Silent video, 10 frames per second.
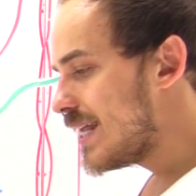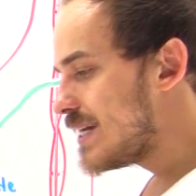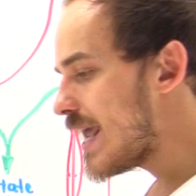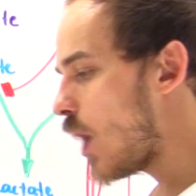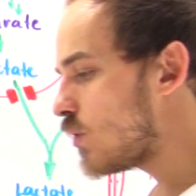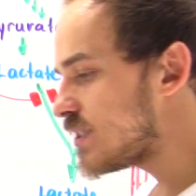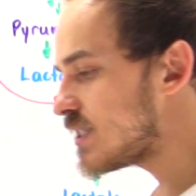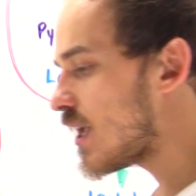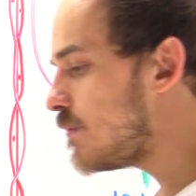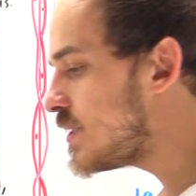Now,
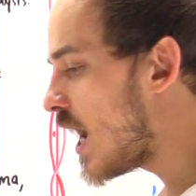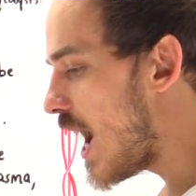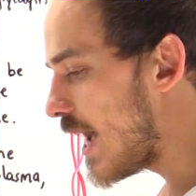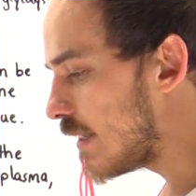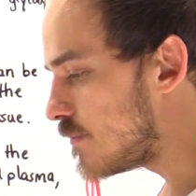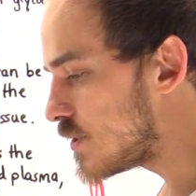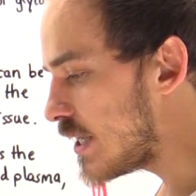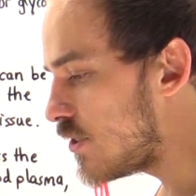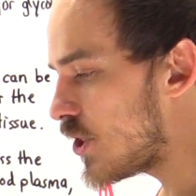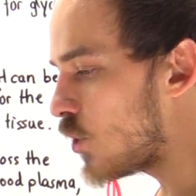sometimes
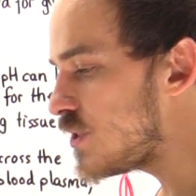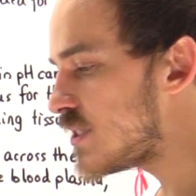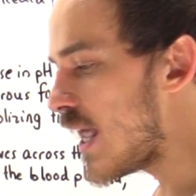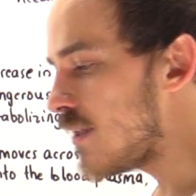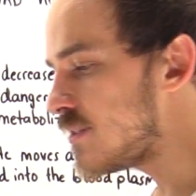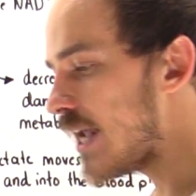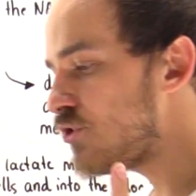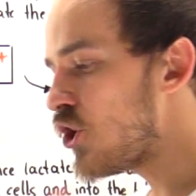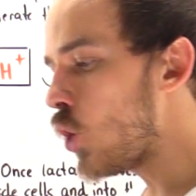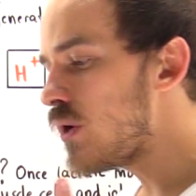in those cells
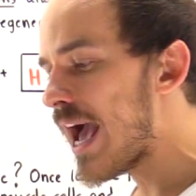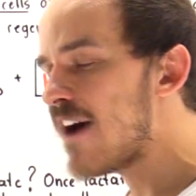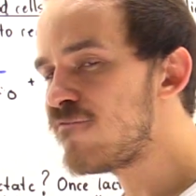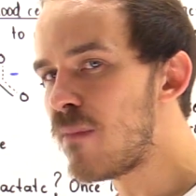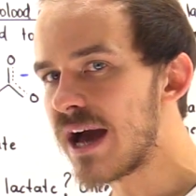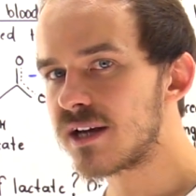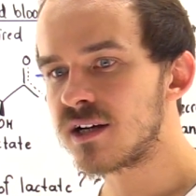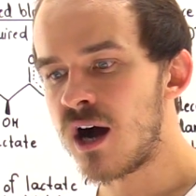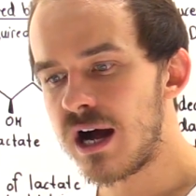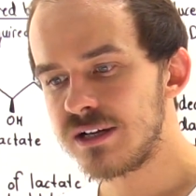that don't have
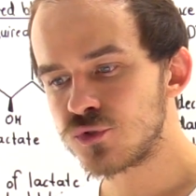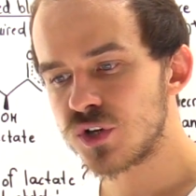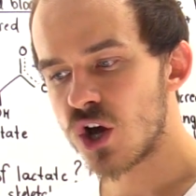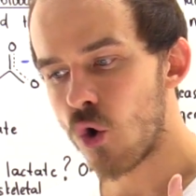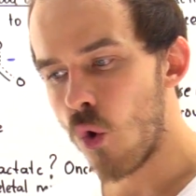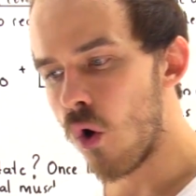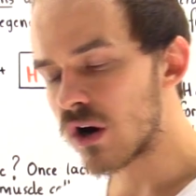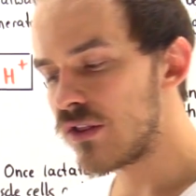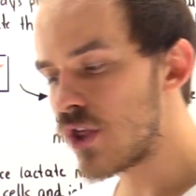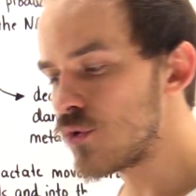mitochondria
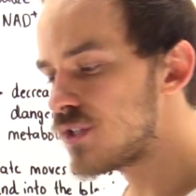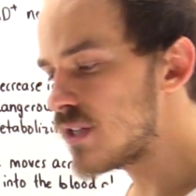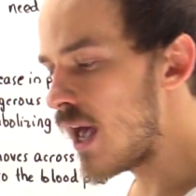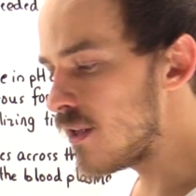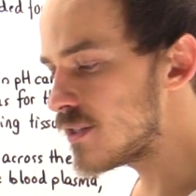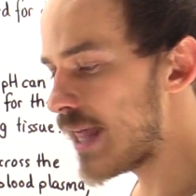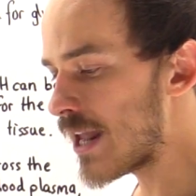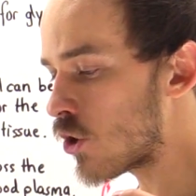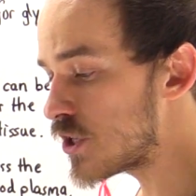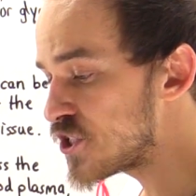or in those cells
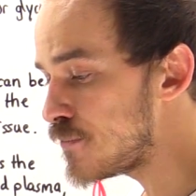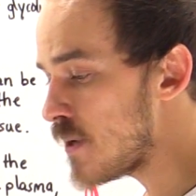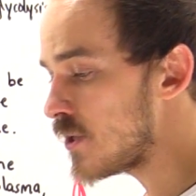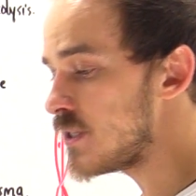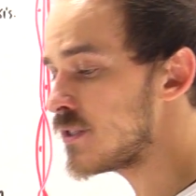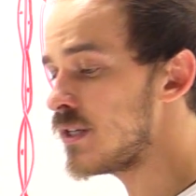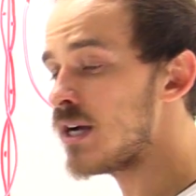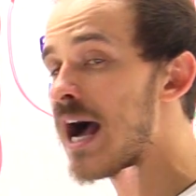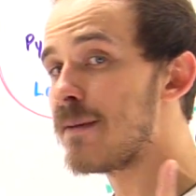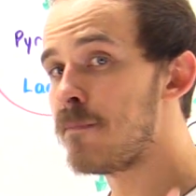that are experiencing
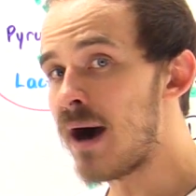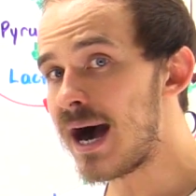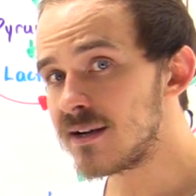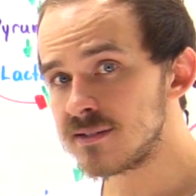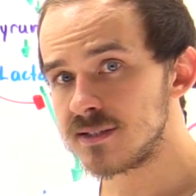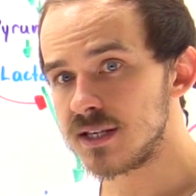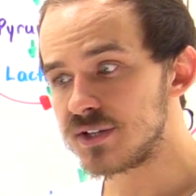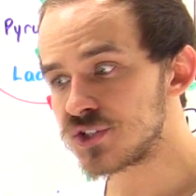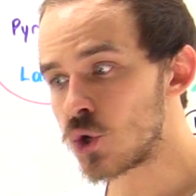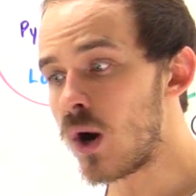
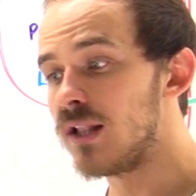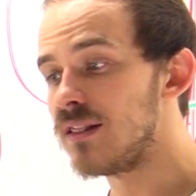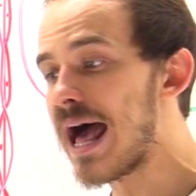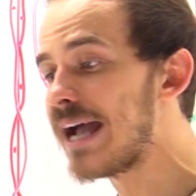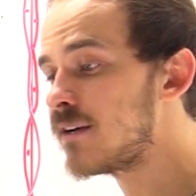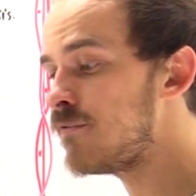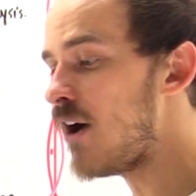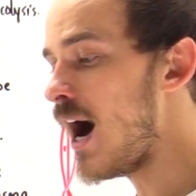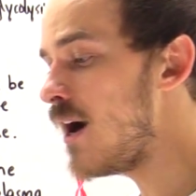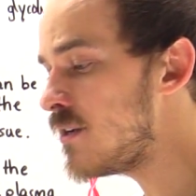hypoxia, so a lack of
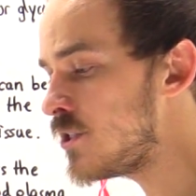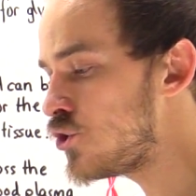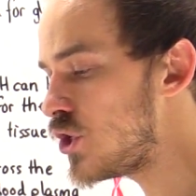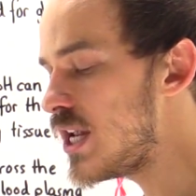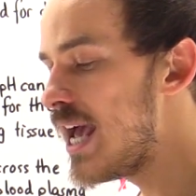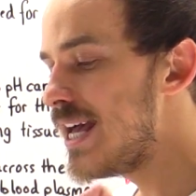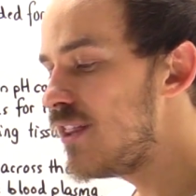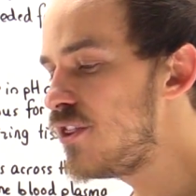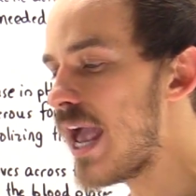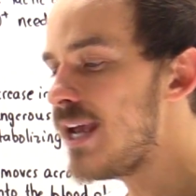oxygen,
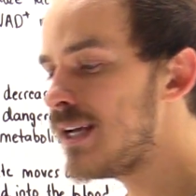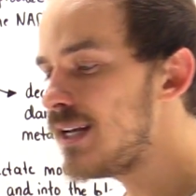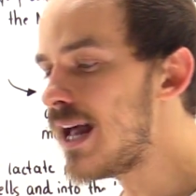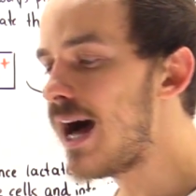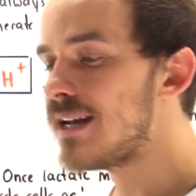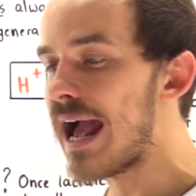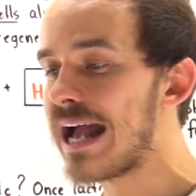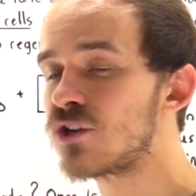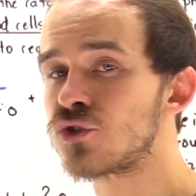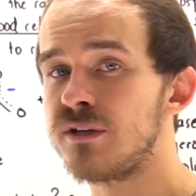they cannot
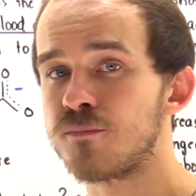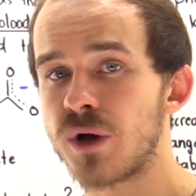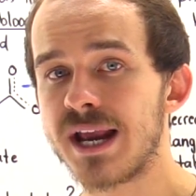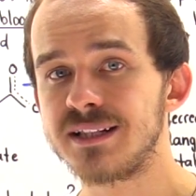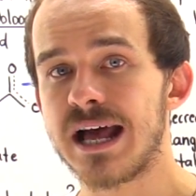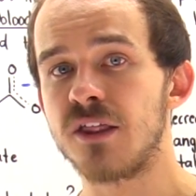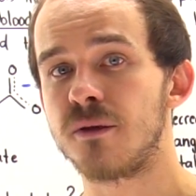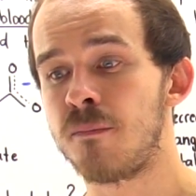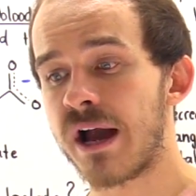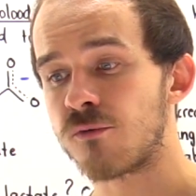actually break down
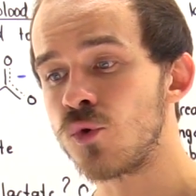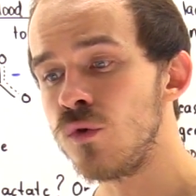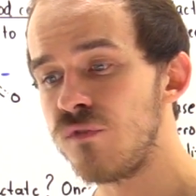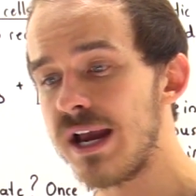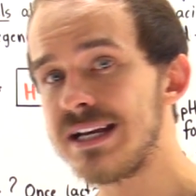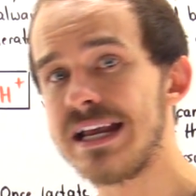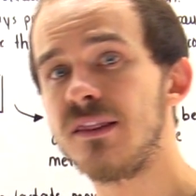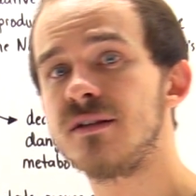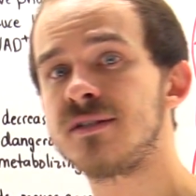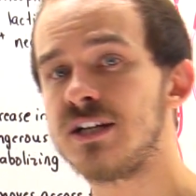the pyruvate
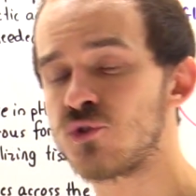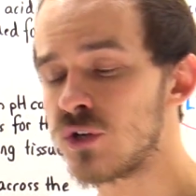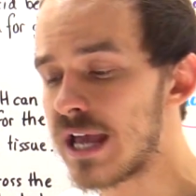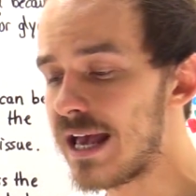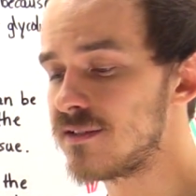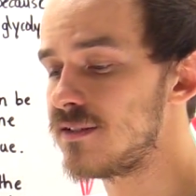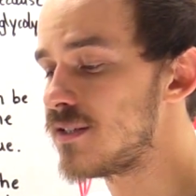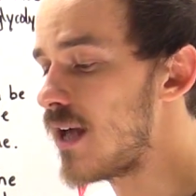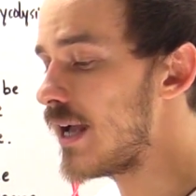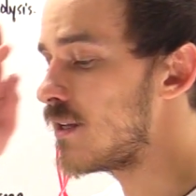in the citric acid
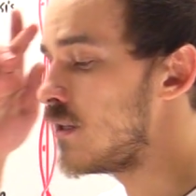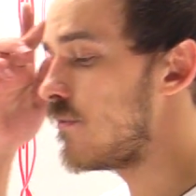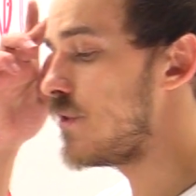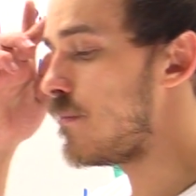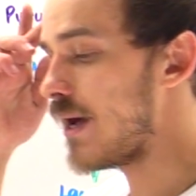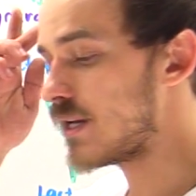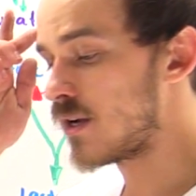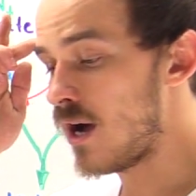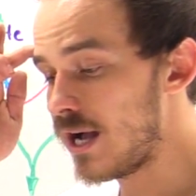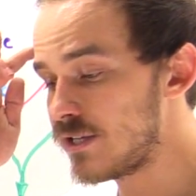cycle of the
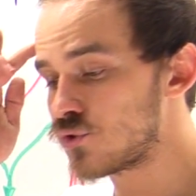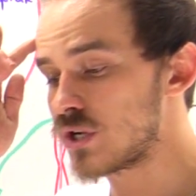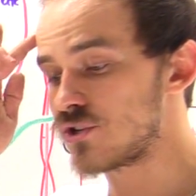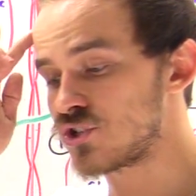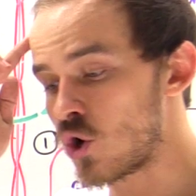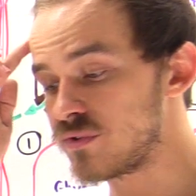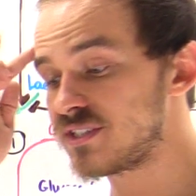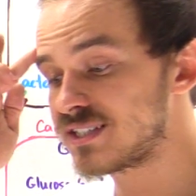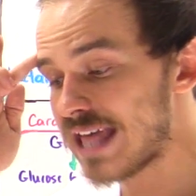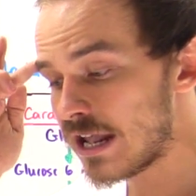mitochondria. So
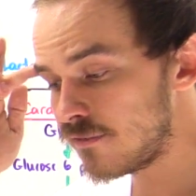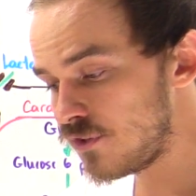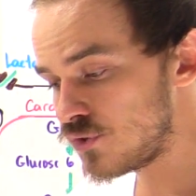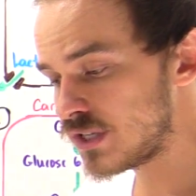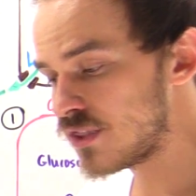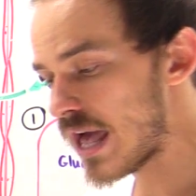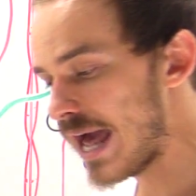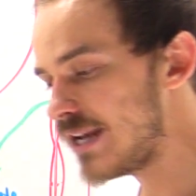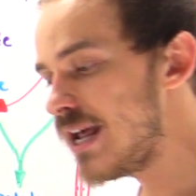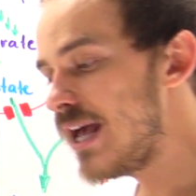instead of using
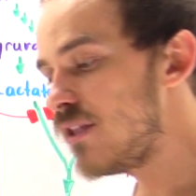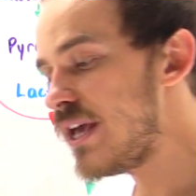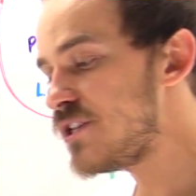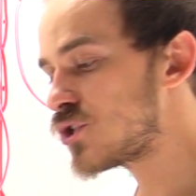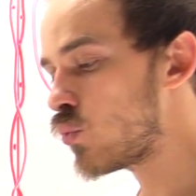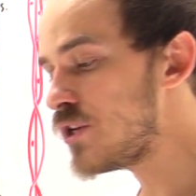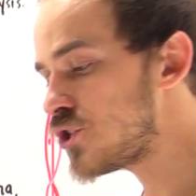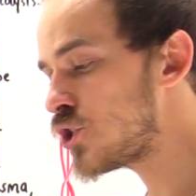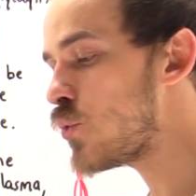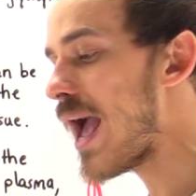that, they
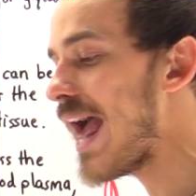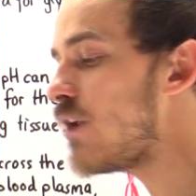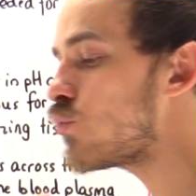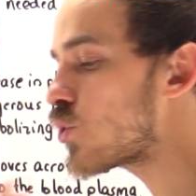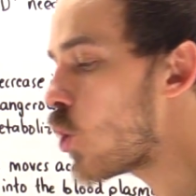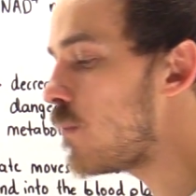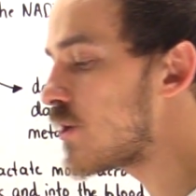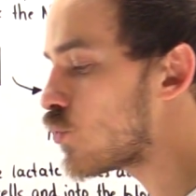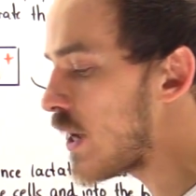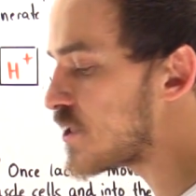switch to
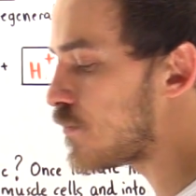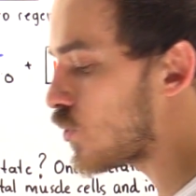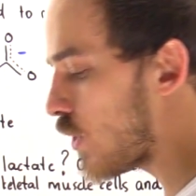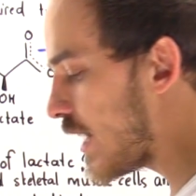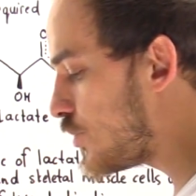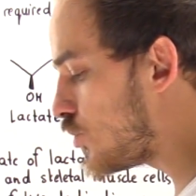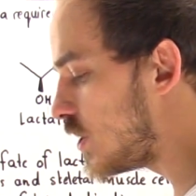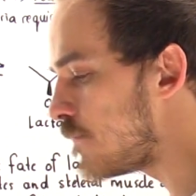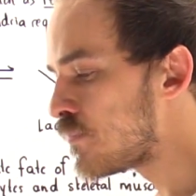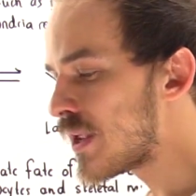anaerobic respiration.